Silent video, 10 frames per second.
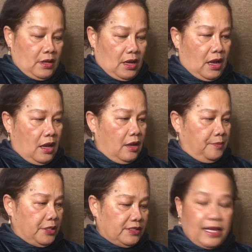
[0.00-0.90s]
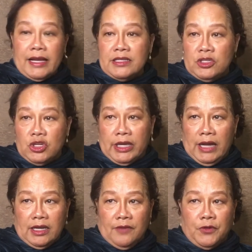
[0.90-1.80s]
uh, because like I said, you
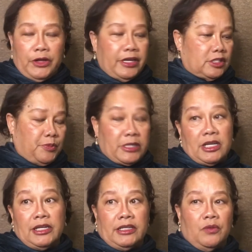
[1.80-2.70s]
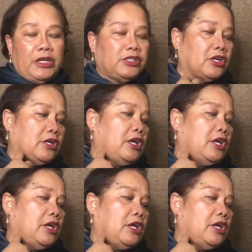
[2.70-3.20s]
cannot avoid it, especially in the winter.